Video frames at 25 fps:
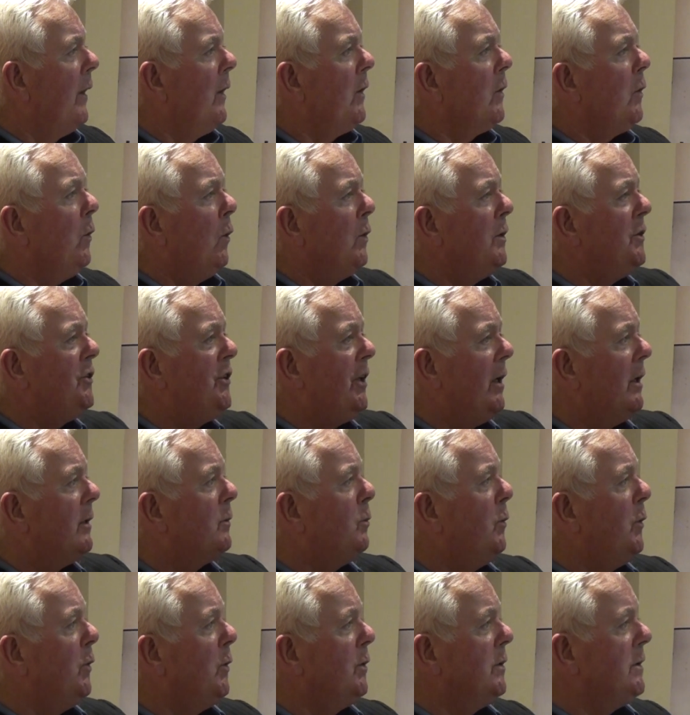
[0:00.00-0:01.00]
Gunshot
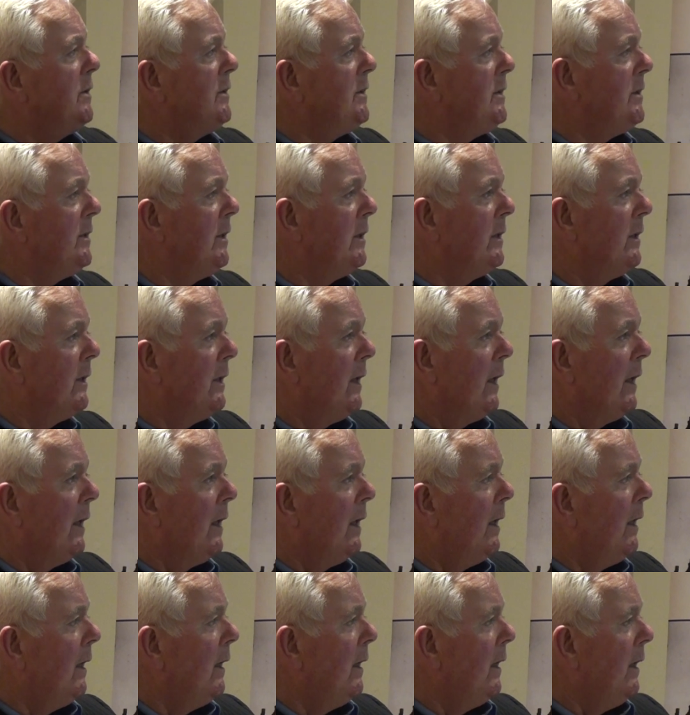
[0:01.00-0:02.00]
wounds
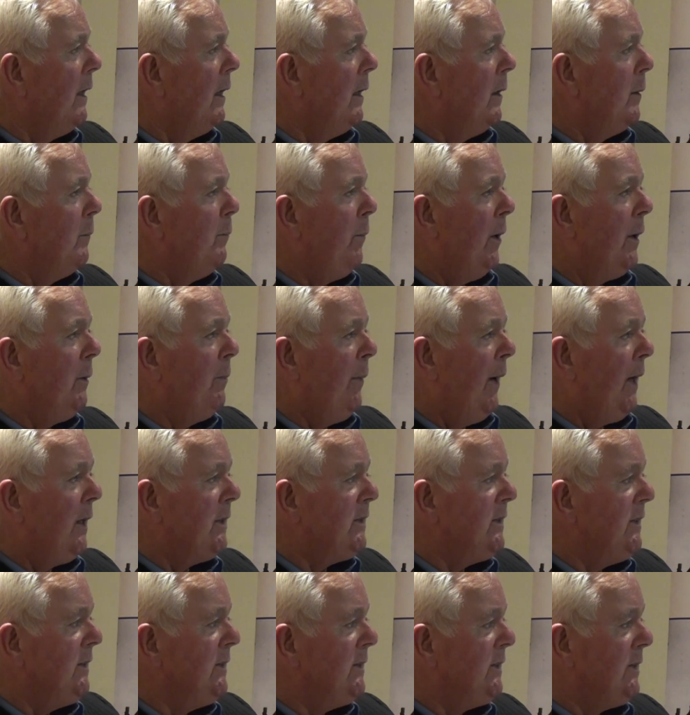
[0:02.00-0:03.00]
by
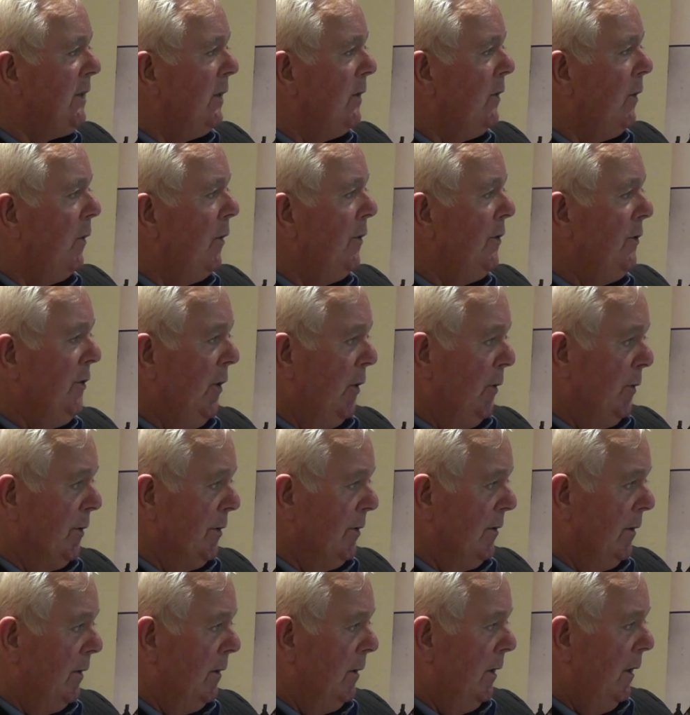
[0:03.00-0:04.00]
persons
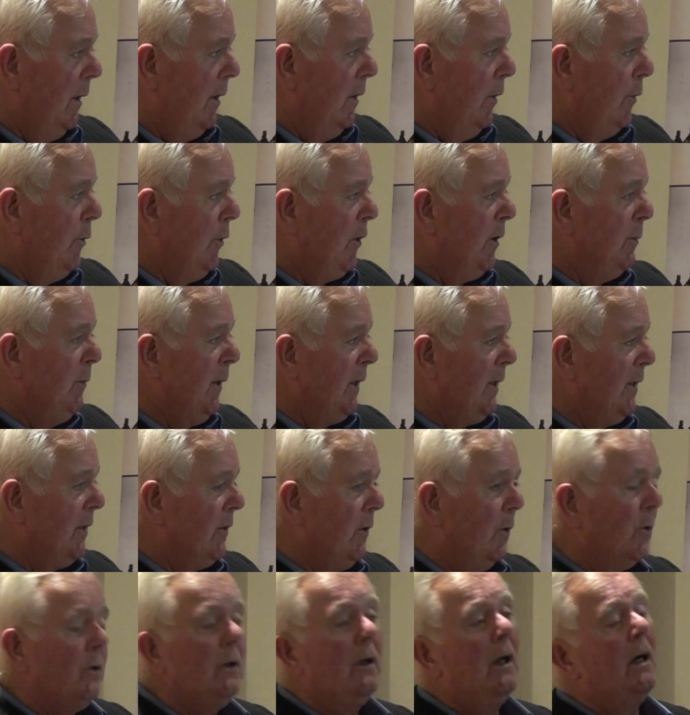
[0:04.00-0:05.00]
unknown who committed
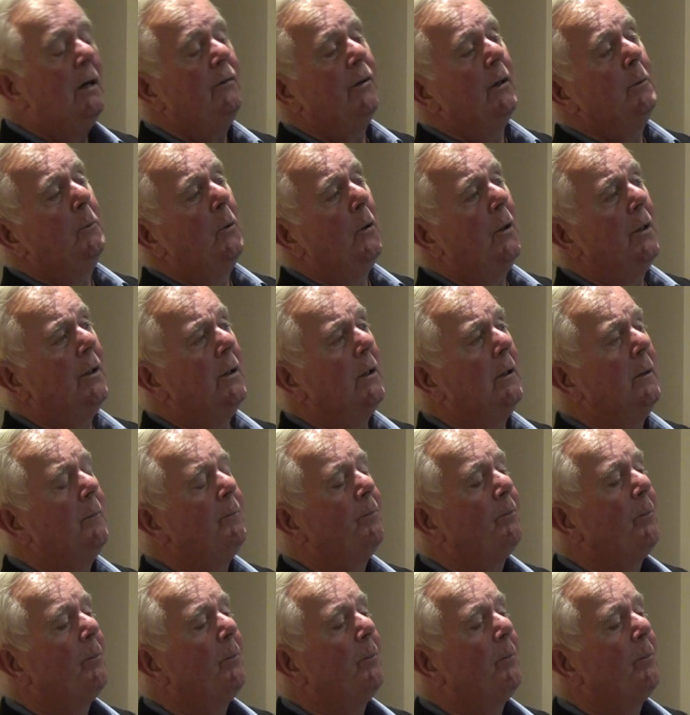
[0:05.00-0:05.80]
unlawful murder.